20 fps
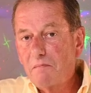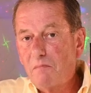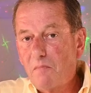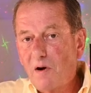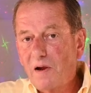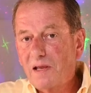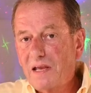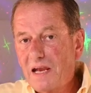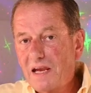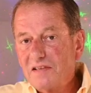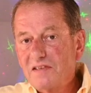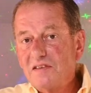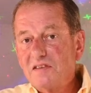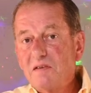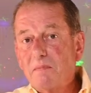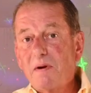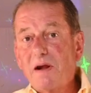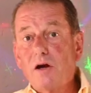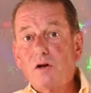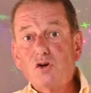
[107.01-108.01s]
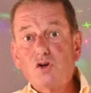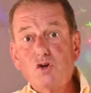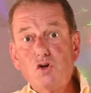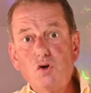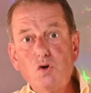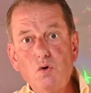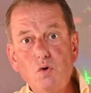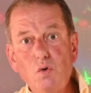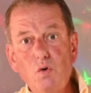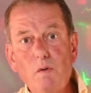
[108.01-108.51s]
My guess is about
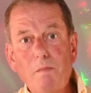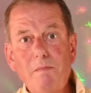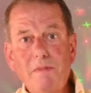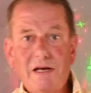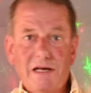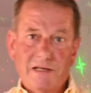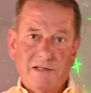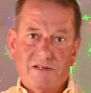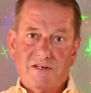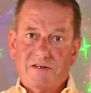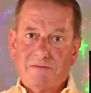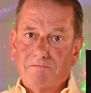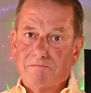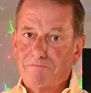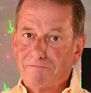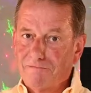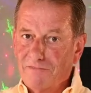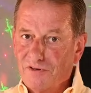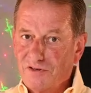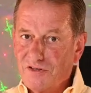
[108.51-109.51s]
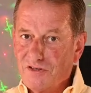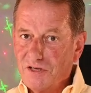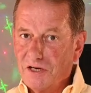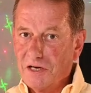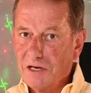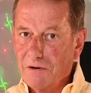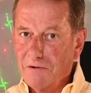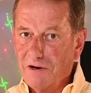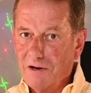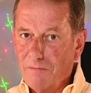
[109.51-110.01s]
2 minutes.
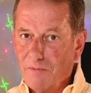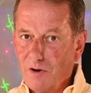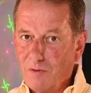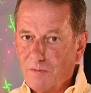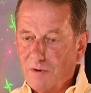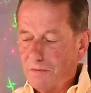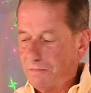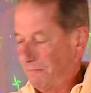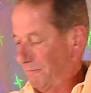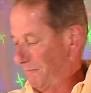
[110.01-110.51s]
See you in a moment.